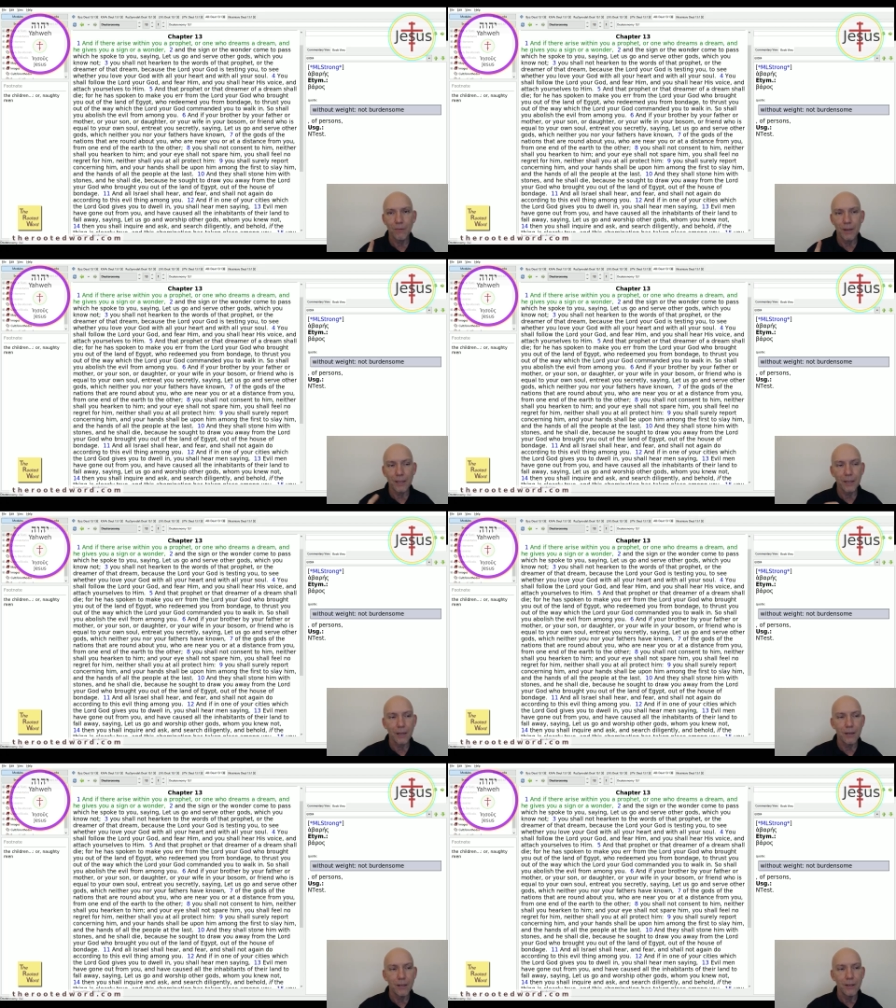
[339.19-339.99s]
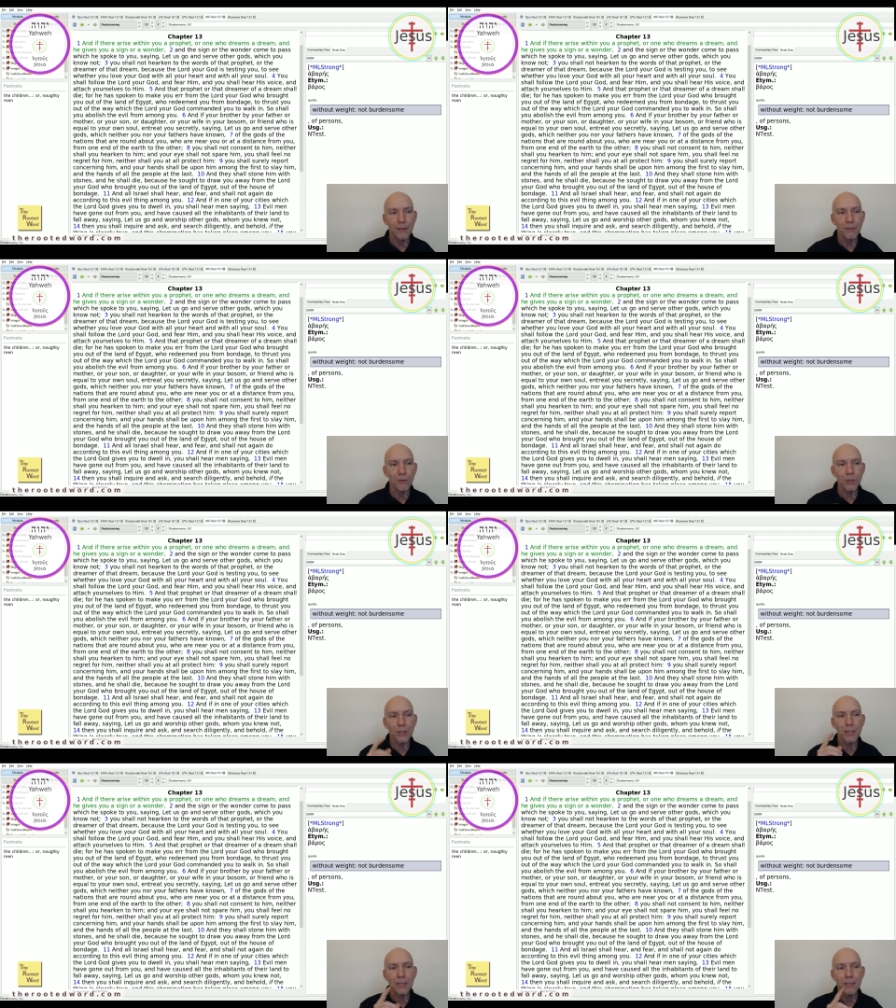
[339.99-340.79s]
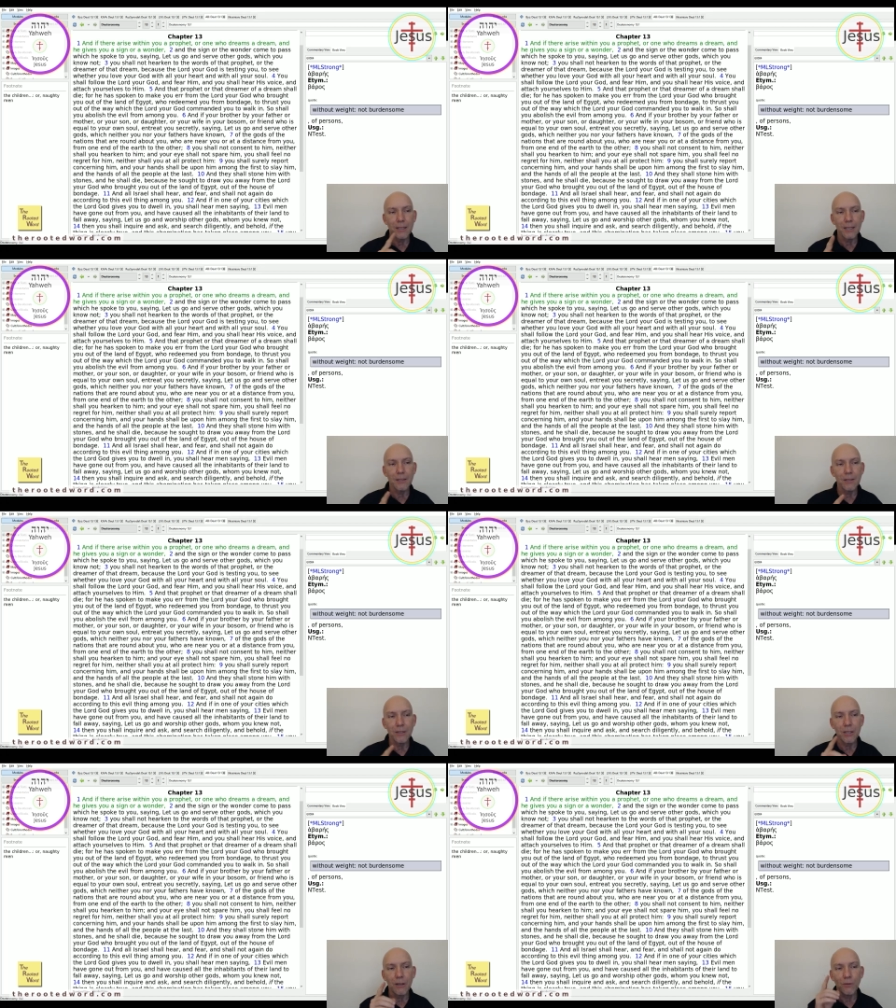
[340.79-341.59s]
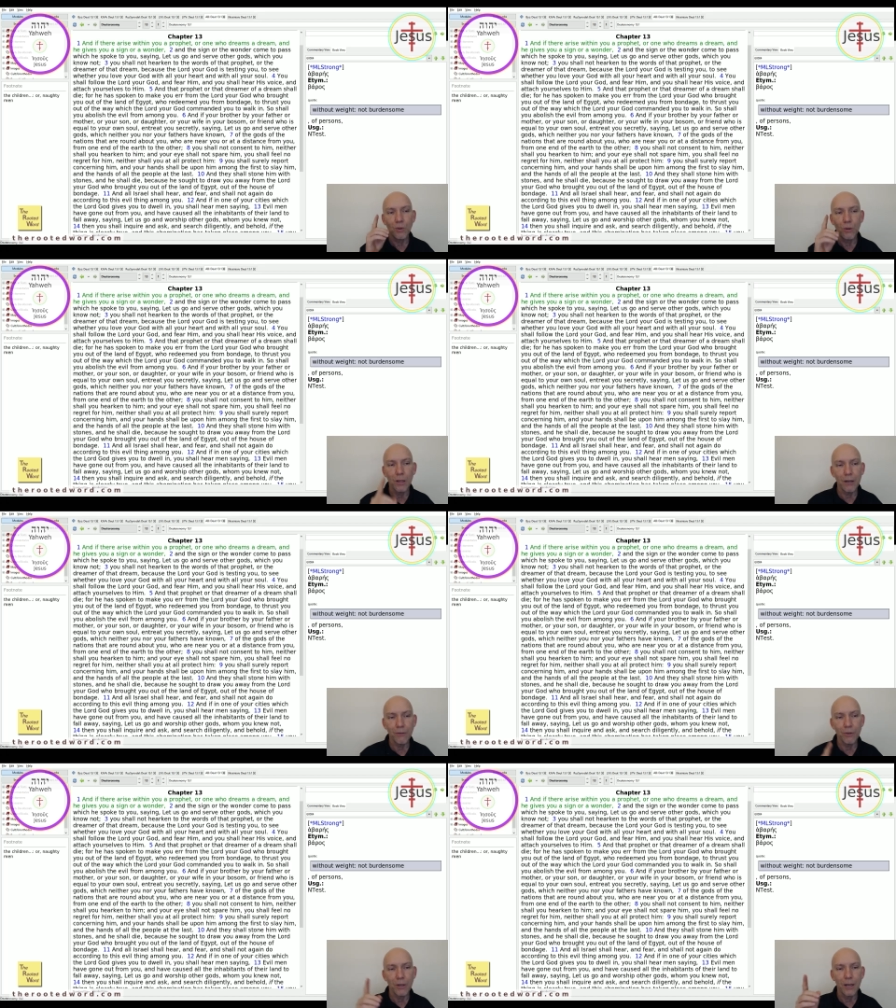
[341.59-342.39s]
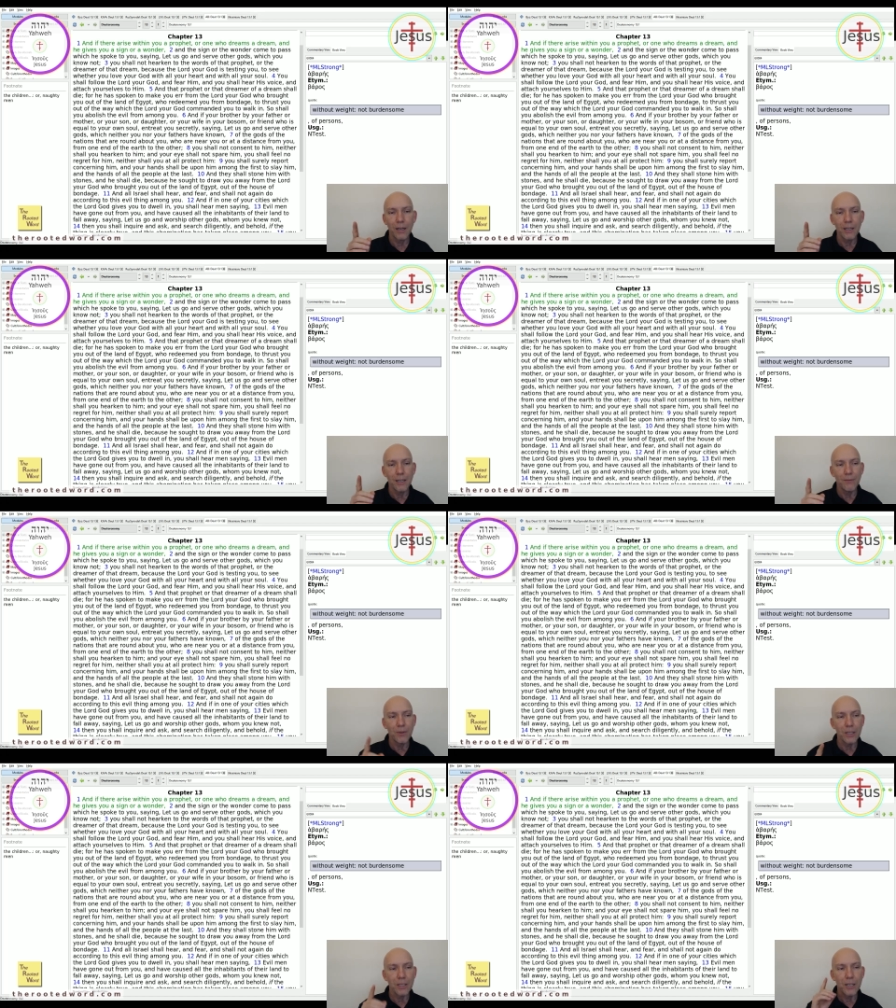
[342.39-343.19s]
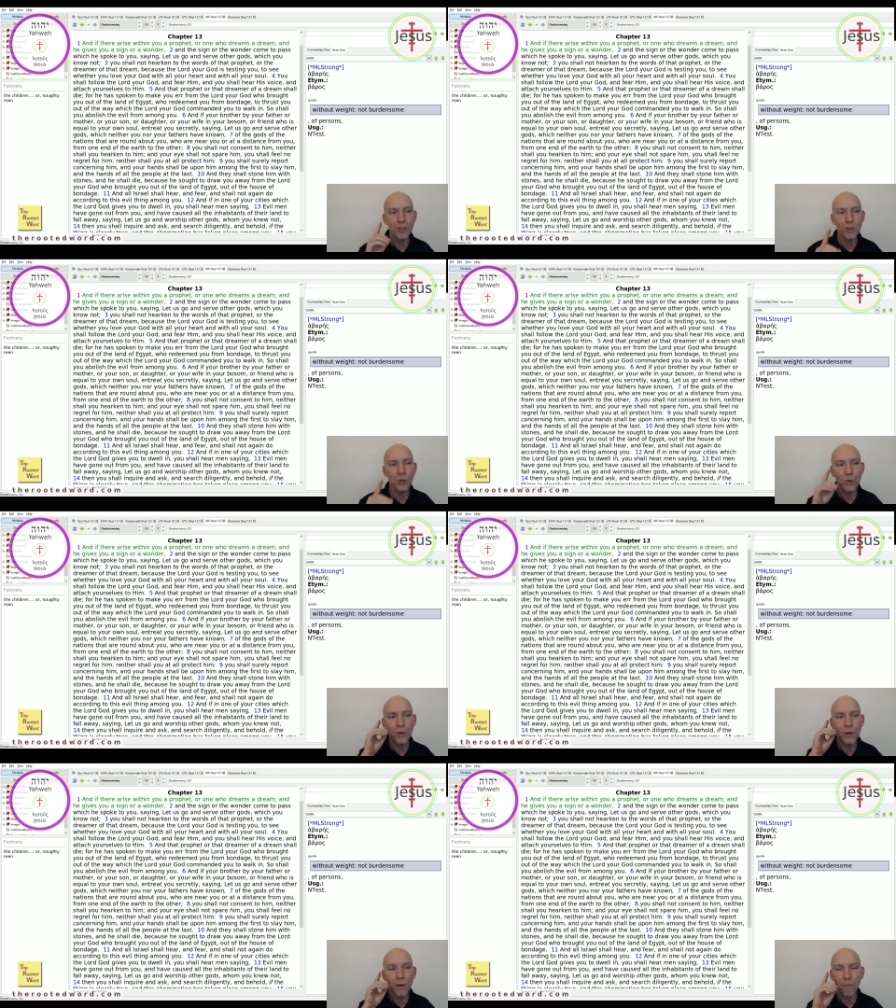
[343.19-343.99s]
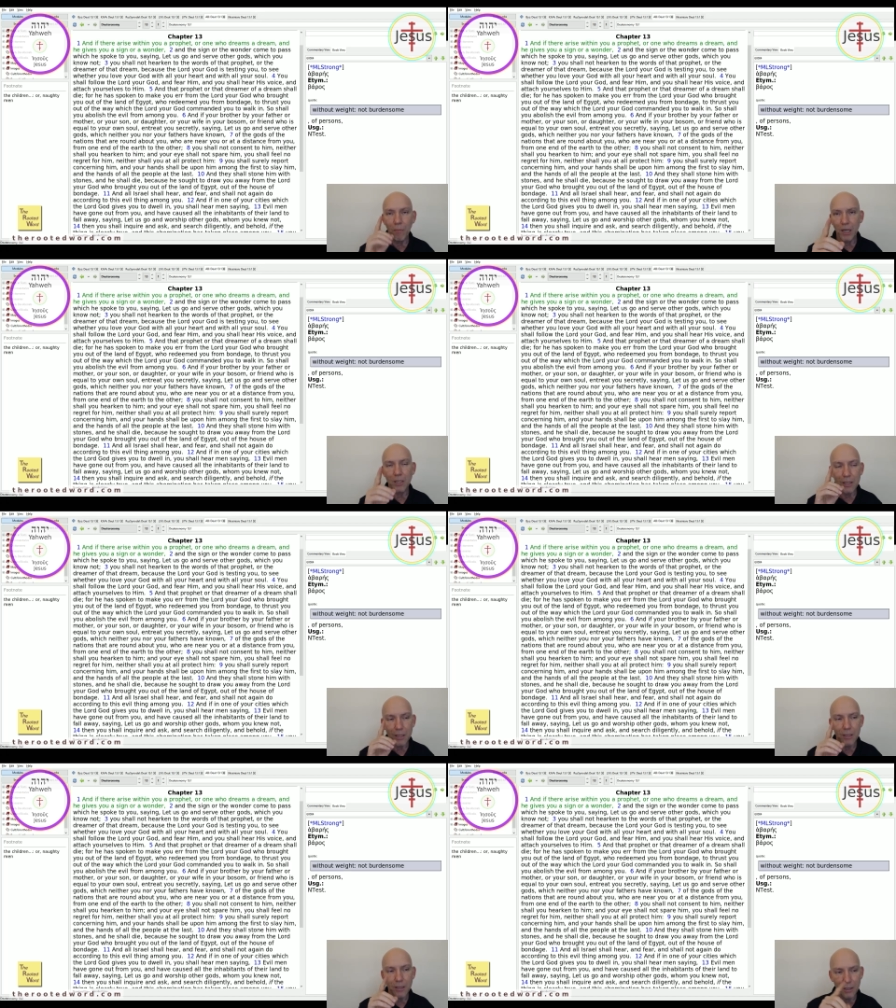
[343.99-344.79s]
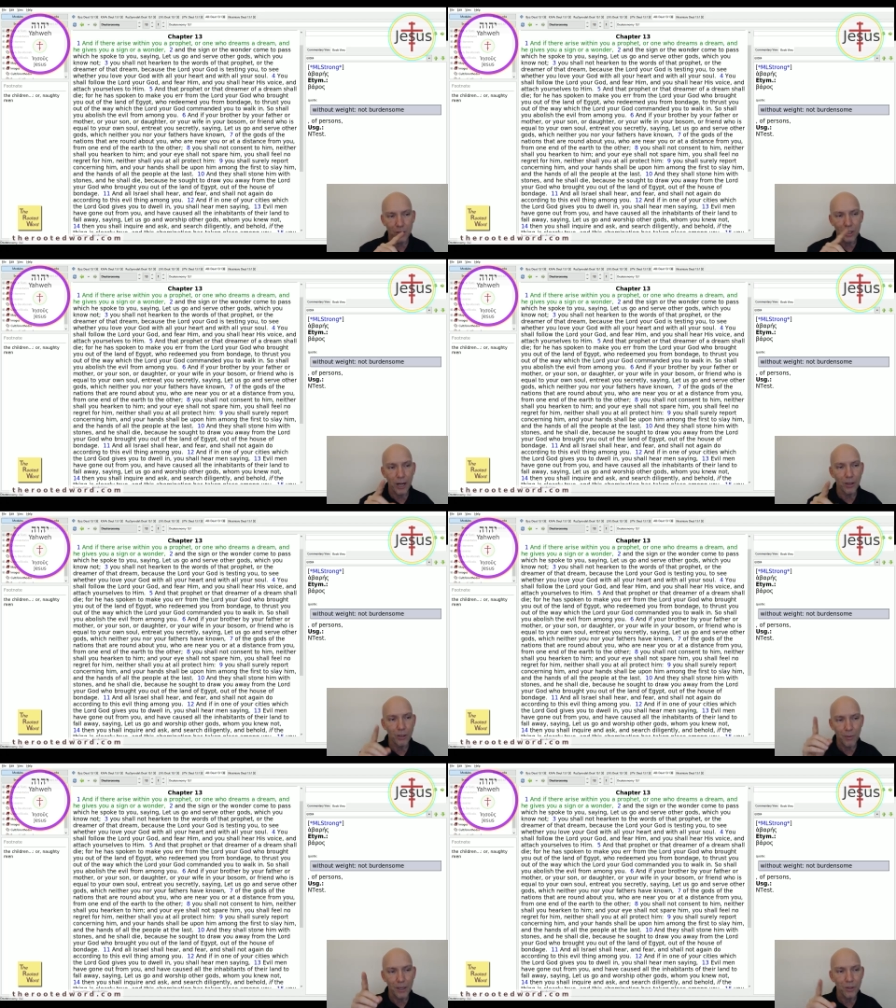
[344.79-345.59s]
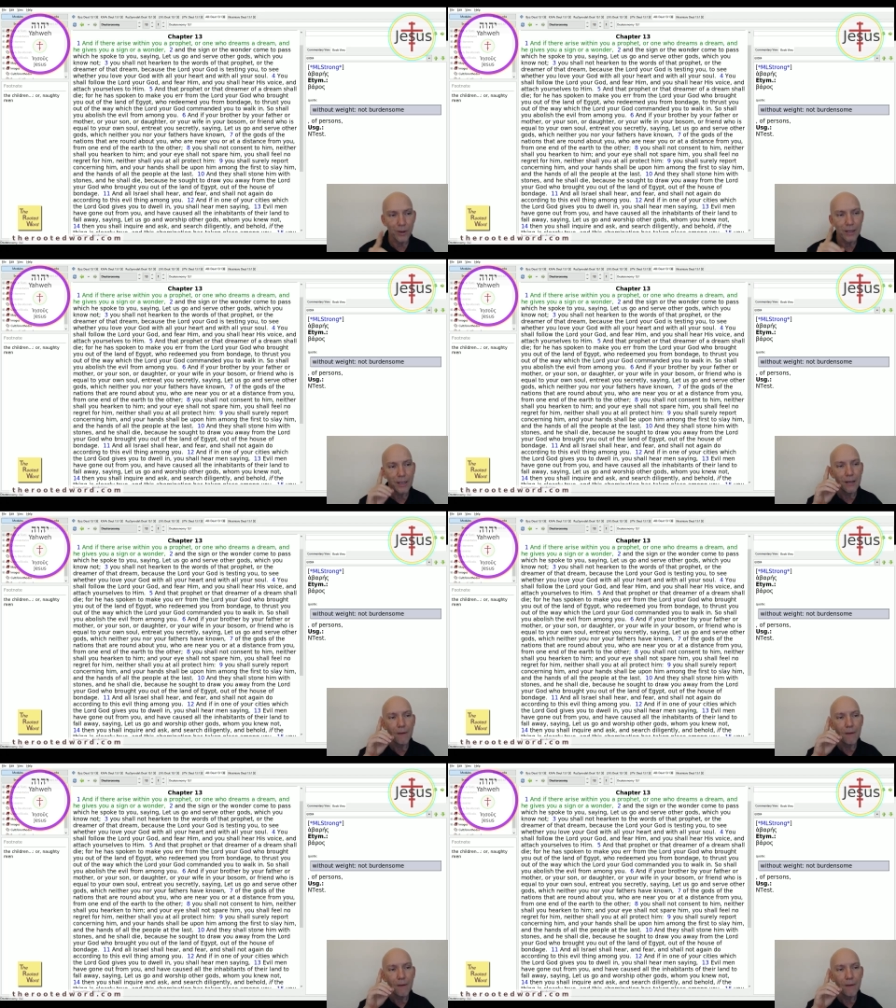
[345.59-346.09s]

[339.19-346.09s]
Right there. First it says he's testing to see if you love your God. Then it says you must, because shall is must, right?